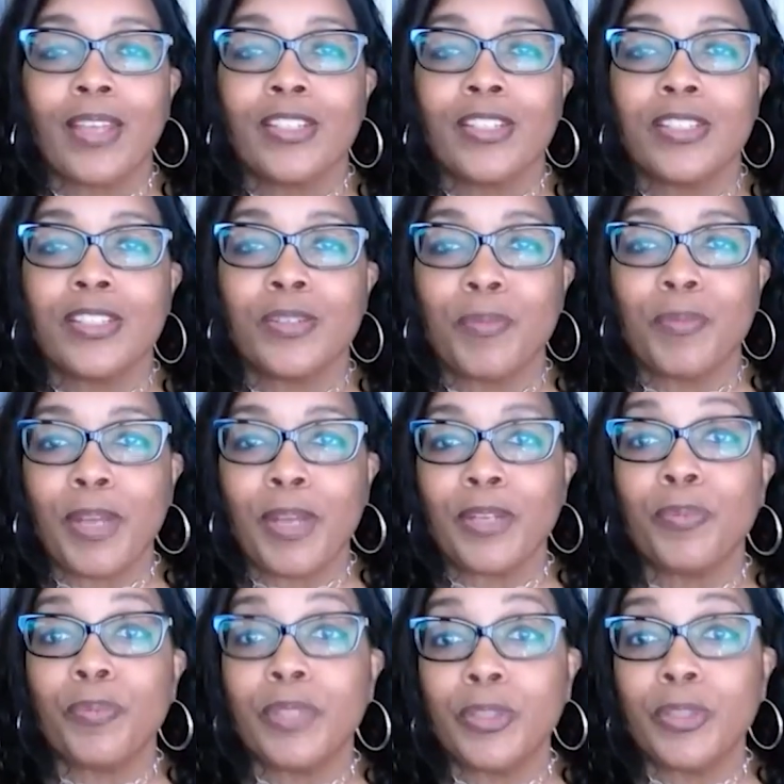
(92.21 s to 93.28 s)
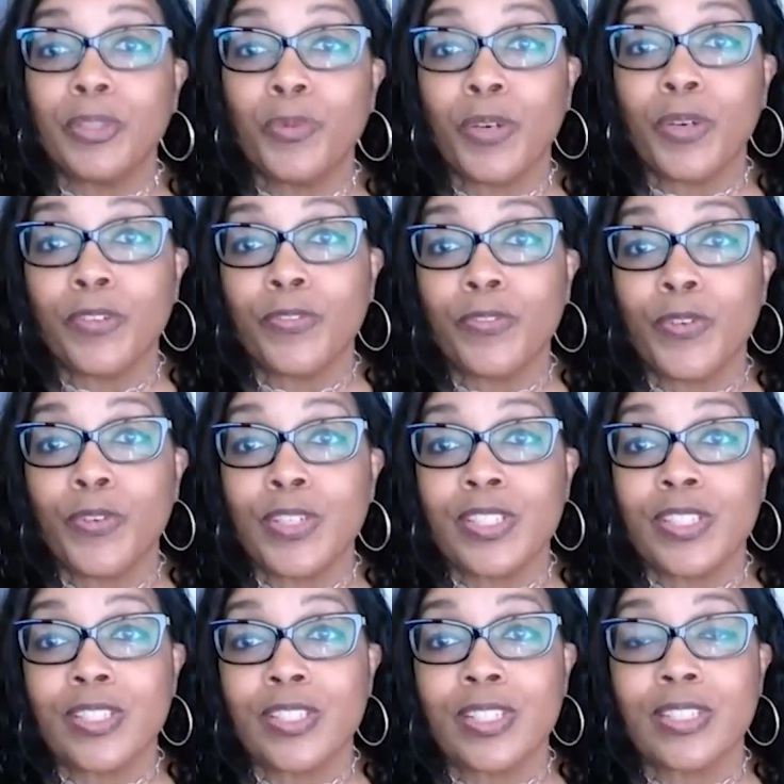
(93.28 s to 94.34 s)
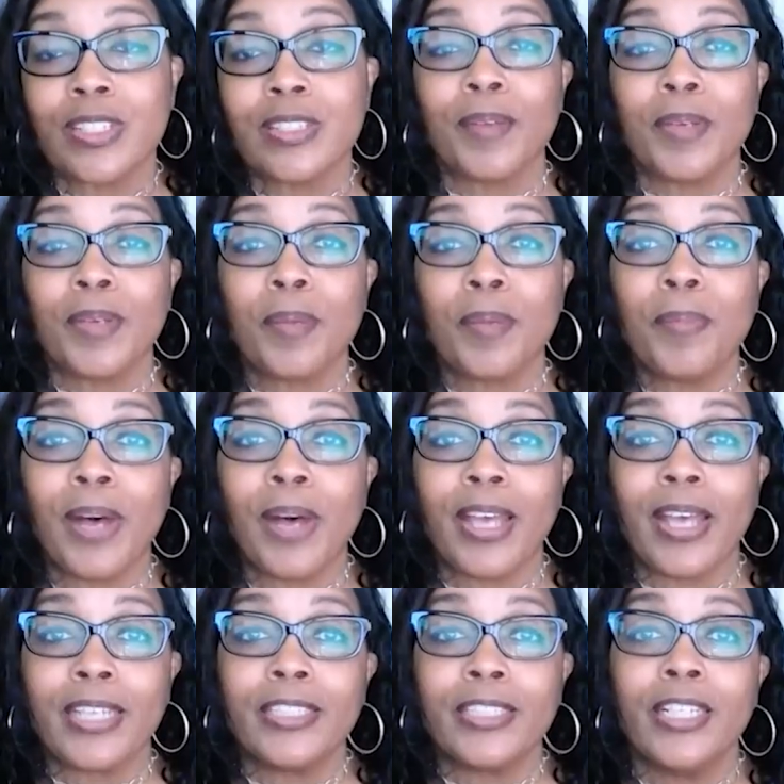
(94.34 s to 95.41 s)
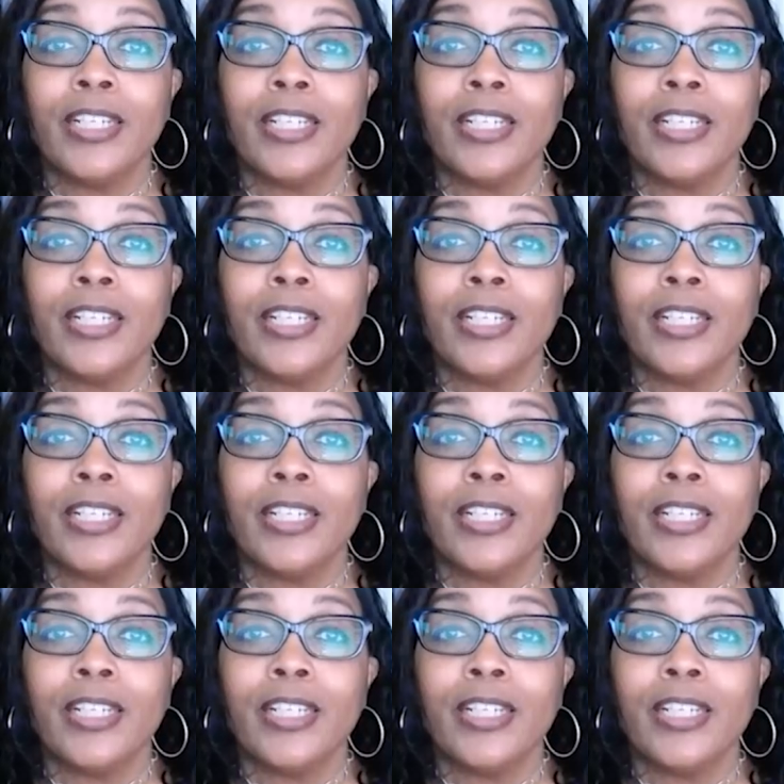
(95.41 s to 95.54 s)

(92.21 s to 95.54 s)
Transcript: just a reminder, blended workforces combine